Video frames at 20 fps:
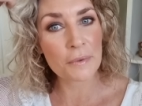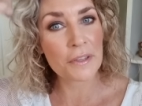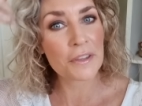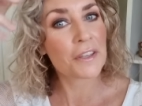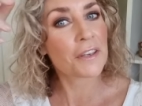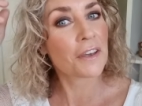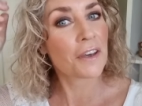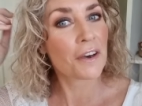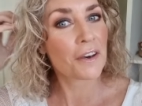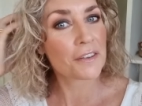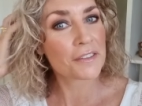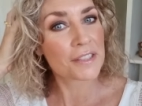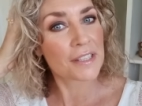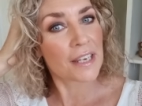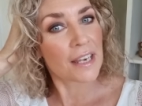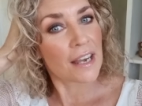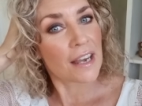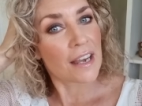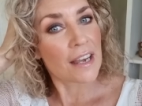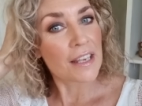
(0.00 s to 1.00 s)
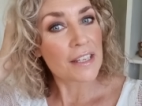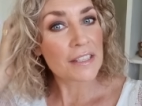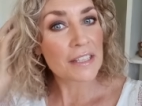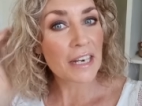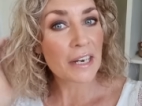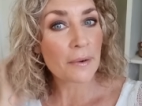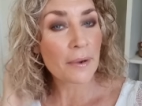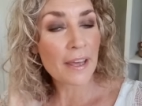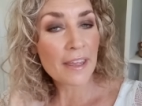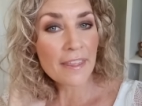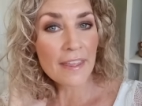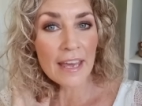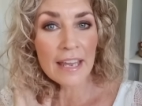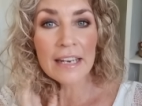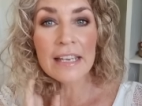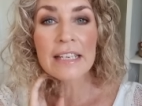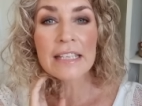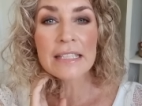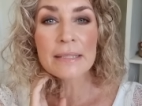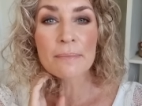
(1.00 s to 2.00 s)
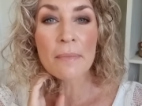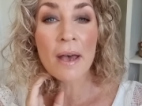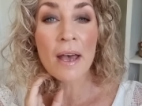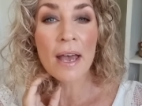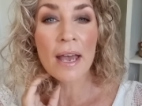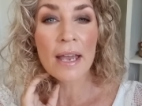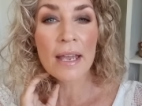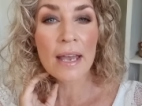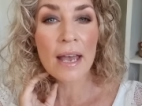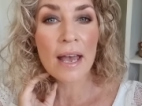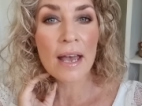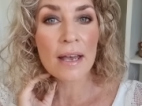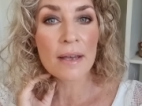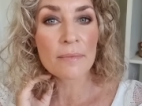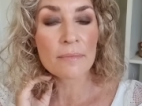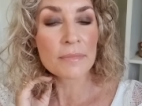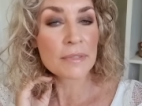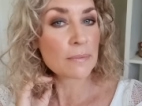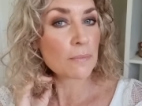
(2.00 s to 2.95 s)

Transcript: with the curls. So anyway, that is my um,